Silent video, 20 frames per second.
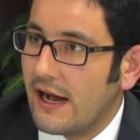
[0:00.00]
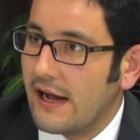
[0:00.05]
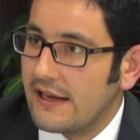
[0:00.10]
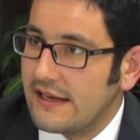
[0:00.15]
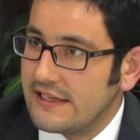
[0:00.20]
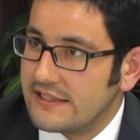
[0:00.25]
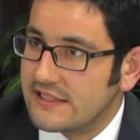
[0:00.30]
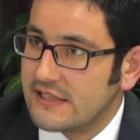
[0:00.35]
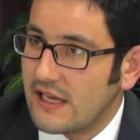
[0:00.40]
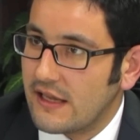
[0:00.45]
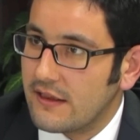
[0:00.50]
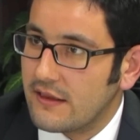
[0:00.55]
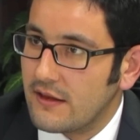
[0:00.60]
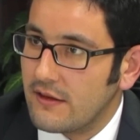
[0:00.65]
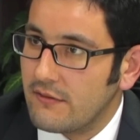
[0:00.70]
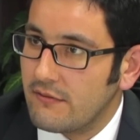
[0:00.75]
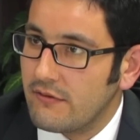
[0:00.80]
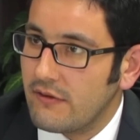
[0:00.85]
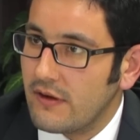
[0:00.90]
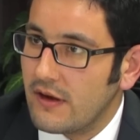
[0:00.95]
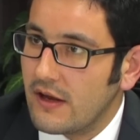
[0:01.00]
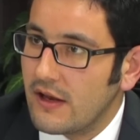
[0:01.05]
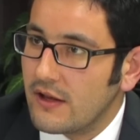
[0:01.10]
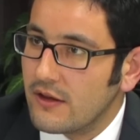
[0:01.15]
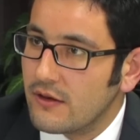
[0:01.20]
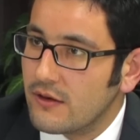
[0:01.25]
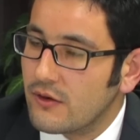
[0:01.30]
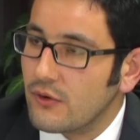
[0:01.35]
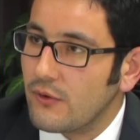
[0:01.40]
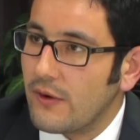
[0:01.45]
incentive
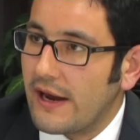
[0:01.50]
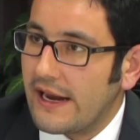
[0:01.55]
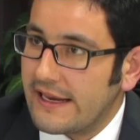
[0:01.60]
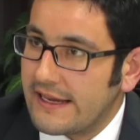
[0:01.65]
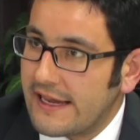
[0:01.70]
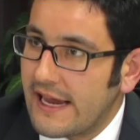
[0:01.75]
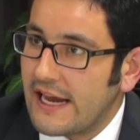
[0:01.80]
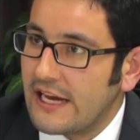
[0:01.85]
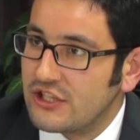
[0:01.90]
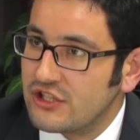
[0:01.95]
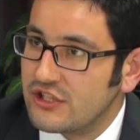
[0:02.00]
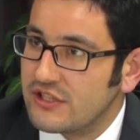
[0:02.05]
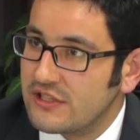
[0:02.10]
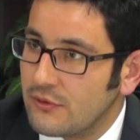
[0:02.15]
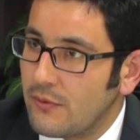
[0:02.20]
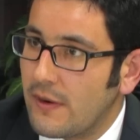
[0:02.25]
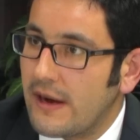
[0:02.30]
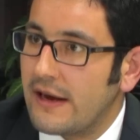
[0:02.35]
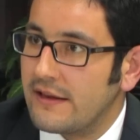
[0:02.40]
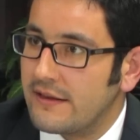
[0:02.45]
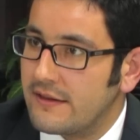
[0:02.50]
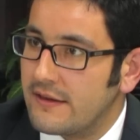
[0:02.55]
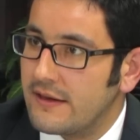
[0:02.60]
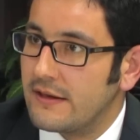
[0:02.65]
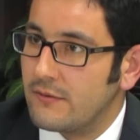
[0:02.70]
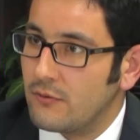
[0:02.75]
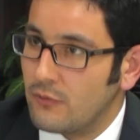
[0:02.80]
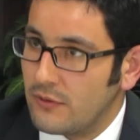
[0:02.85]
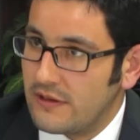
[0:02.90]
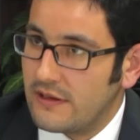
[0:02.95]
to engage the way it
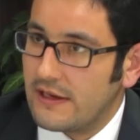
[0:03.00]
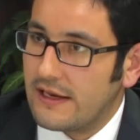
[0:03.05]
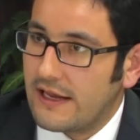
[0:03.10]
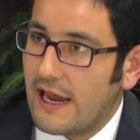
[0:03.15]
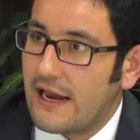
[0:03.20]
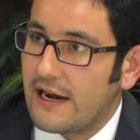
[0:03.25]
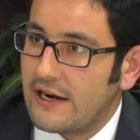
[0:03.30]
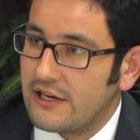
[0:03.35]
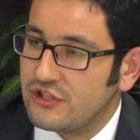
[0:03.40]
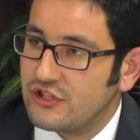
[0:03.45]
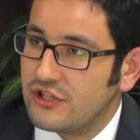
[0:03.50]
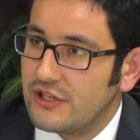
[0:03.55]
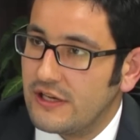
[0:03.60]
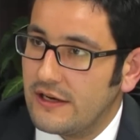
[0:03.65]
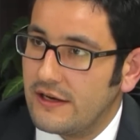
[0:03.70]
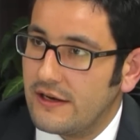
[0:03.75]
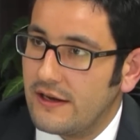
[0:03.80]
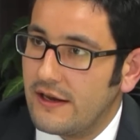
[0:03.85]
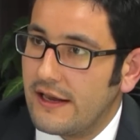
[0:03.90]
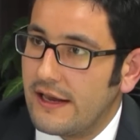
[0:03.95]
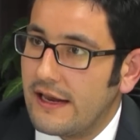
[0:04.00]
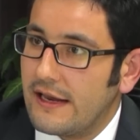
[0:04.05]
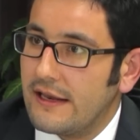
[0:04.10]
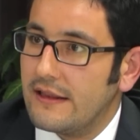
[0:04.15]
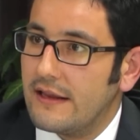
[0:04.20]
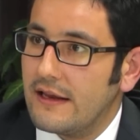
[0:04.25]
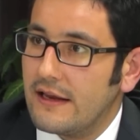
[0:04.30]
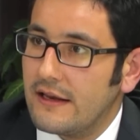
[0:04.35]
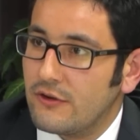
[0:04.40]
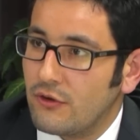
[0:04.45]
did with the KRG in
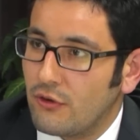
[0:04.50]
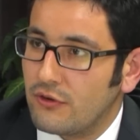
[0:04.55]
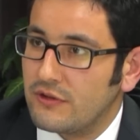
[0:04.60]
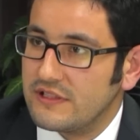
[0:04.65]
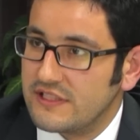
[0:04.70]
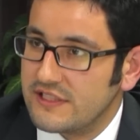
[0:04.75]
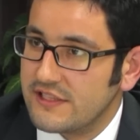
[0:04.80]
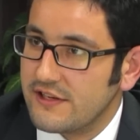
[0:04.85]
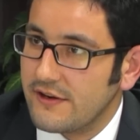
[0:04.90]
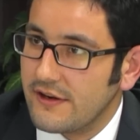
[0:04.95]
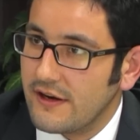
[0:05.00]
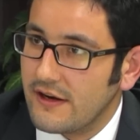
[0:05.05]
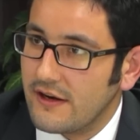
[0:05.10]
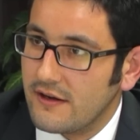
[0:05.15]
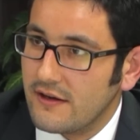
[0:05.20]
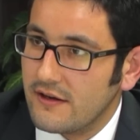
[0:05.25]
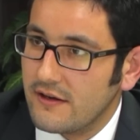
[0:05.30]
the northern Syria.